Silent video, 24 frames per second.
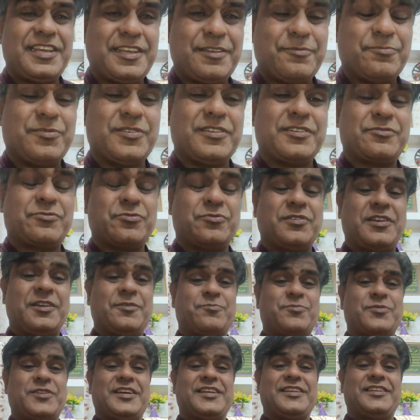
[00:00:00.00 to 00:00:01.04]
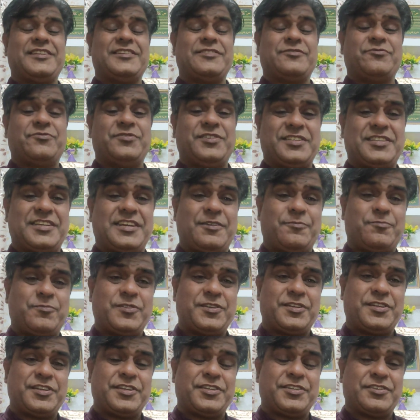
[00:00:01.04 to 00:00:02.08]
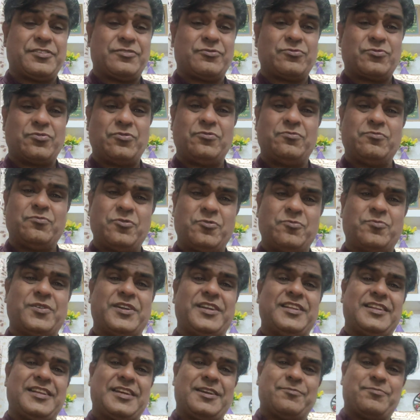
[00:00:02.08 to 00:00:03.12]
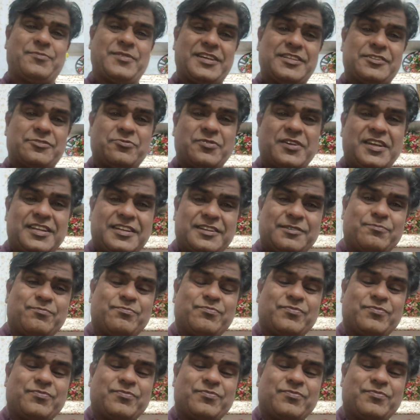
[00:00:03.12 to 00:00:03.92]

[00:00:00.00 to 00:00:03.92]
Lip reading: able to apply his visa application through mobile app as well.